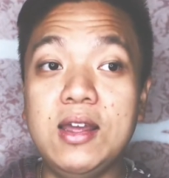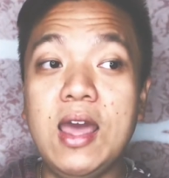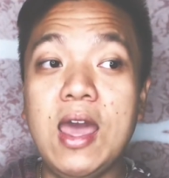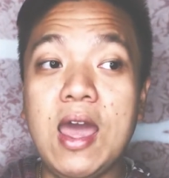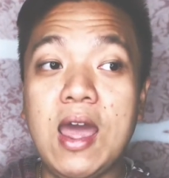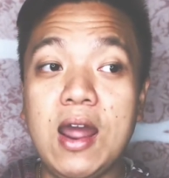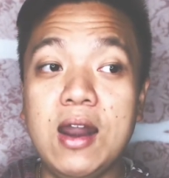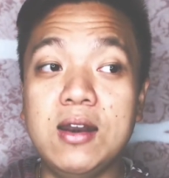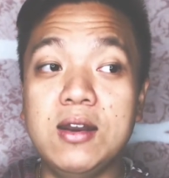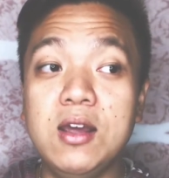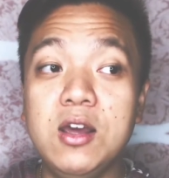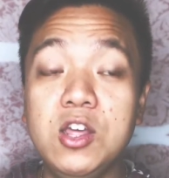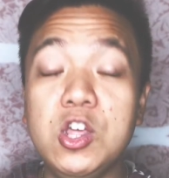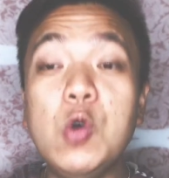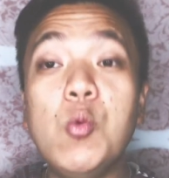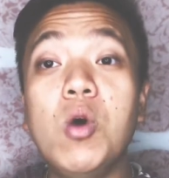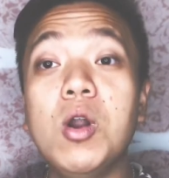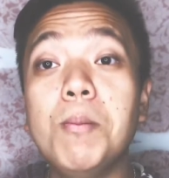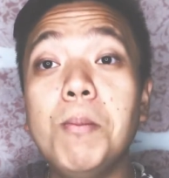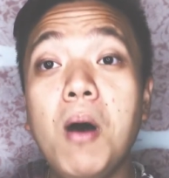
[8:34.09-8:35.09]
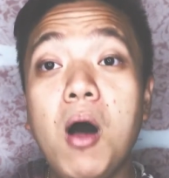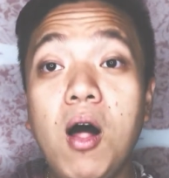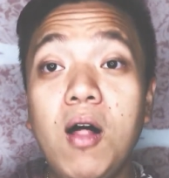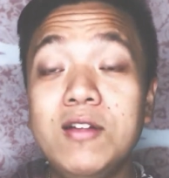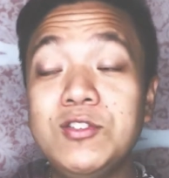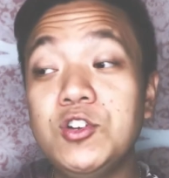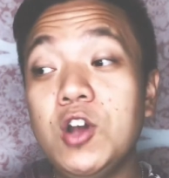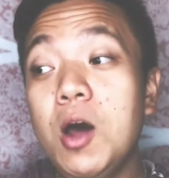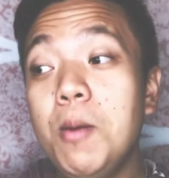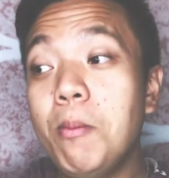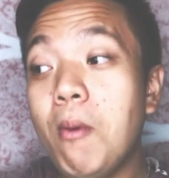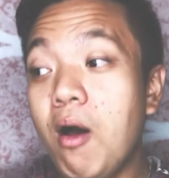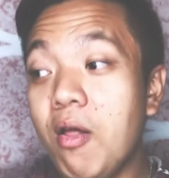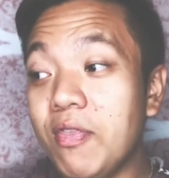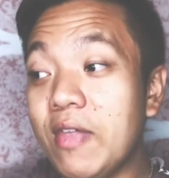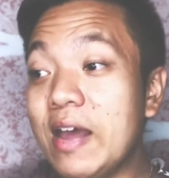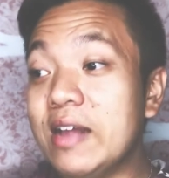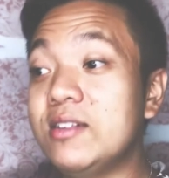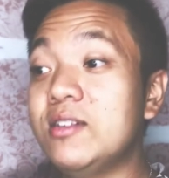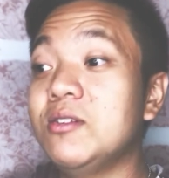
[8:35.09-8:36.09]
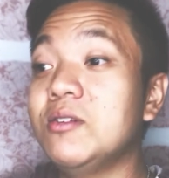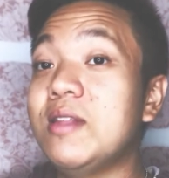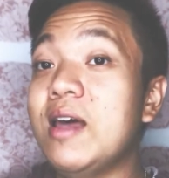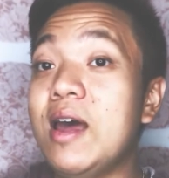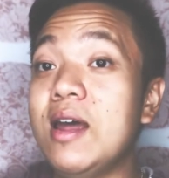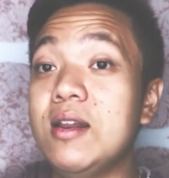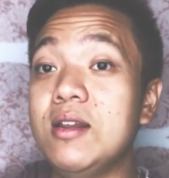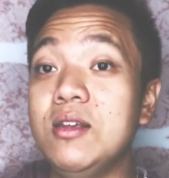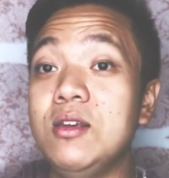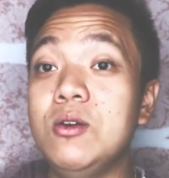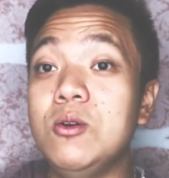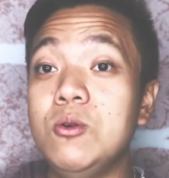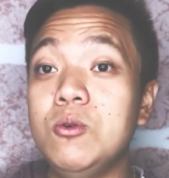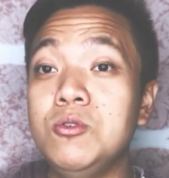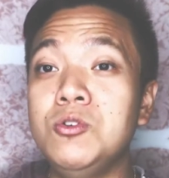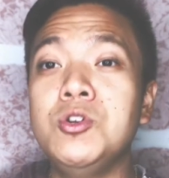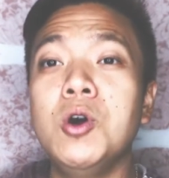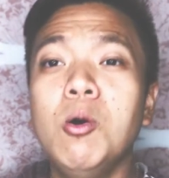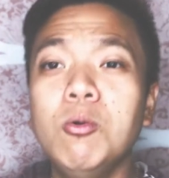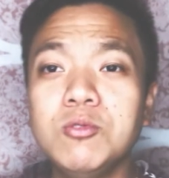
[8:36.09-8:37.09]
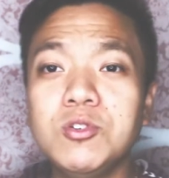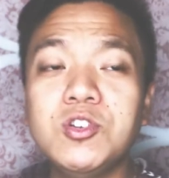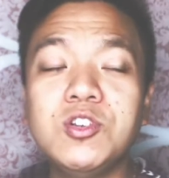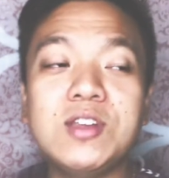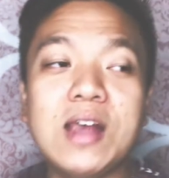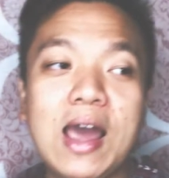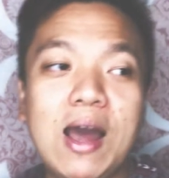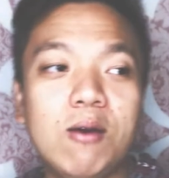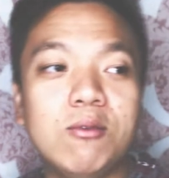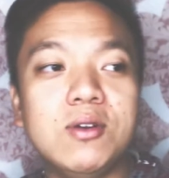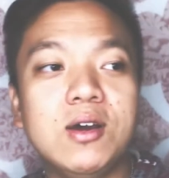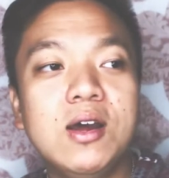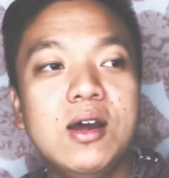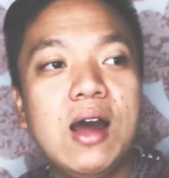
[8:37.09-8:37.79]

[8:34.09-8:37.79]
and you want to polish up on that so that you don't sound